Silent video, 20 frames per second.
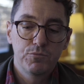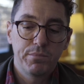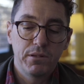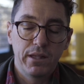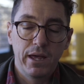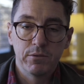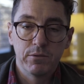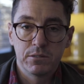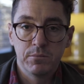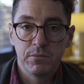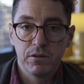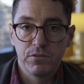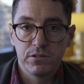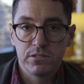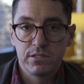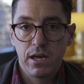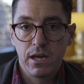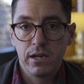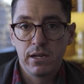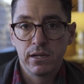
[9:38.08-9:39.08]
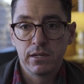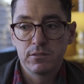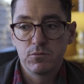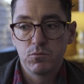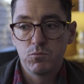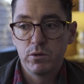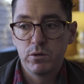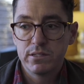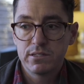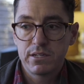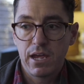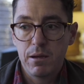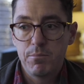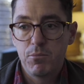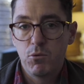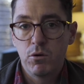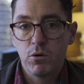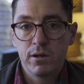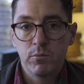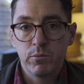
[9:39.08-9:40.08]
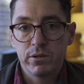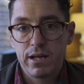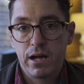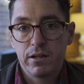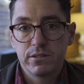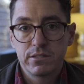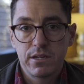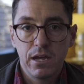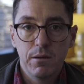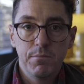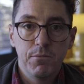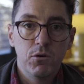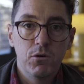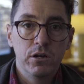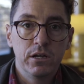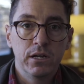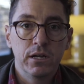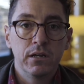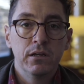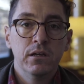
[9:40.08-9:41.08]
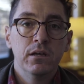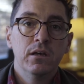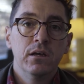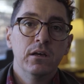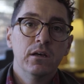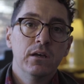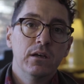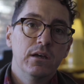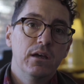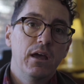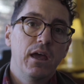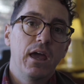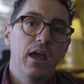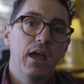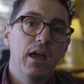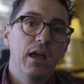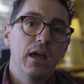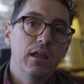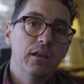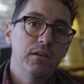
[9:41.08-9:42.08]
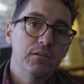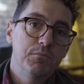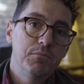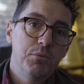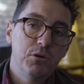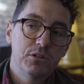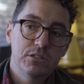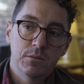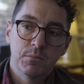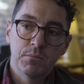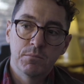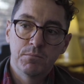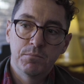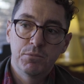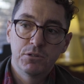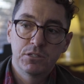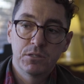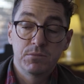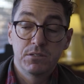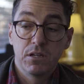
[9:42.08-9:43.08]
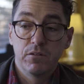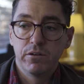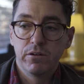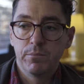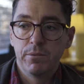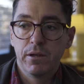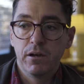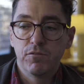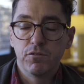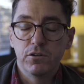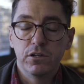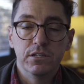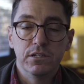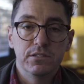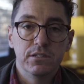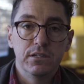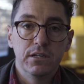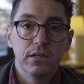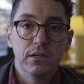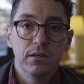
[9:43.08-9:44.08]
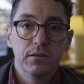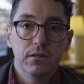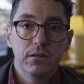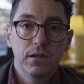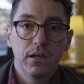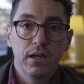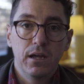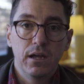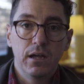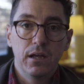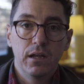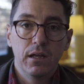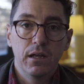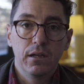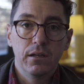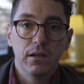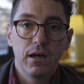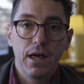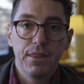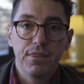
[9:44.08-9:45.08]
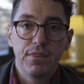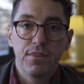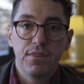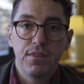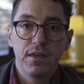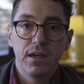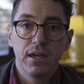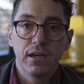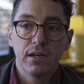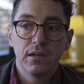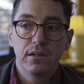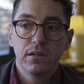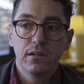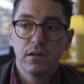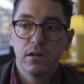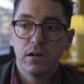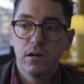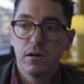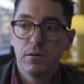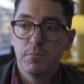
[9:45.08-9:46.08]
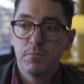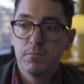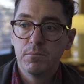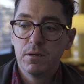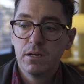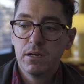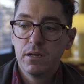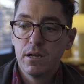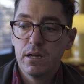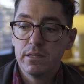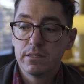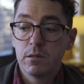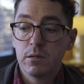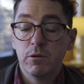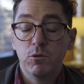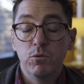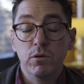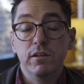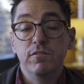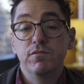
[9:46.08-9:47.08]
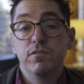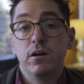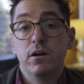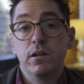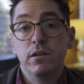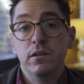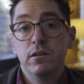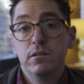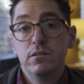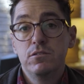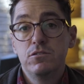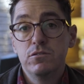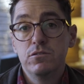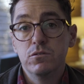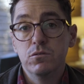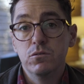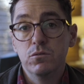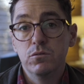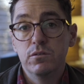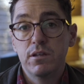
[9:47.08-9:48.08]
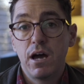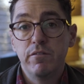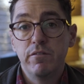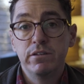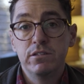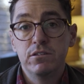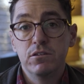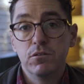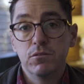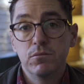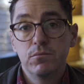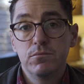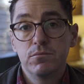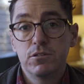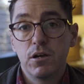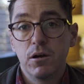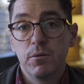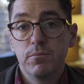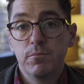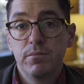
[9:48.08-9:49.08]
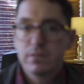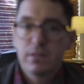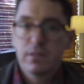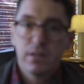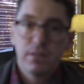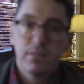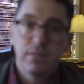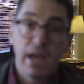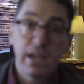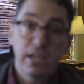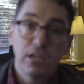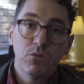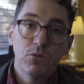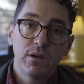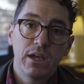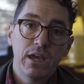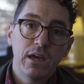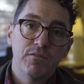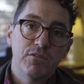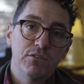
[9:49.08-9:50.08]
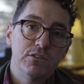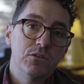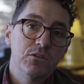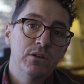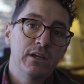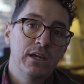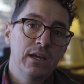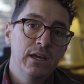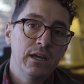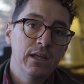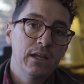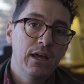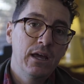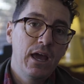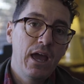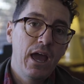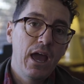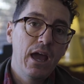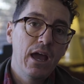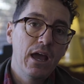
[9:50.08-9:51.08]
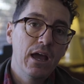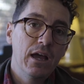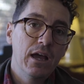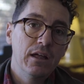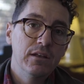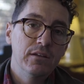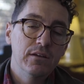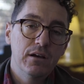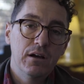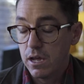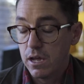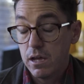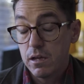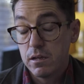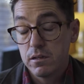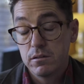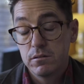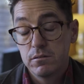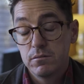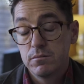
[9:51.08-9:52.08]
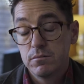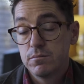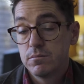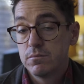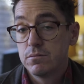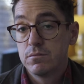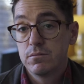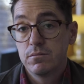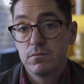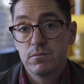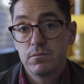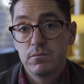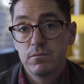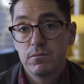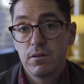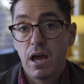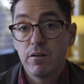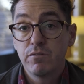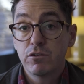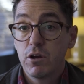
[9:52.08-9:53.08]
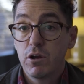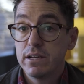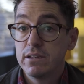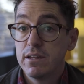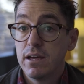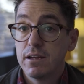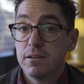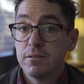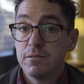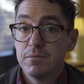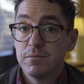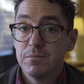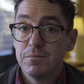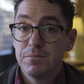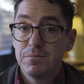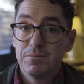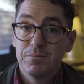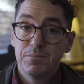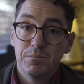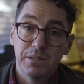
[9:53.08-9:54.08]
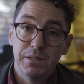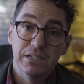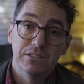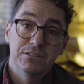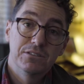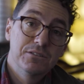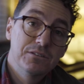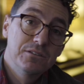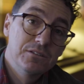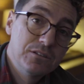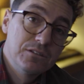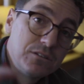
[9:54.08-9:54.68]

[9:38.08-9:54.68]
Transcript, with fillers: play with some different settings with skateboarding, without skateboarding, and put some put some stuff up there for you to see. And I think um, it's going to be really fun to dive into. So. Thank you again for tuning in, and yeah, have a great day. Peace.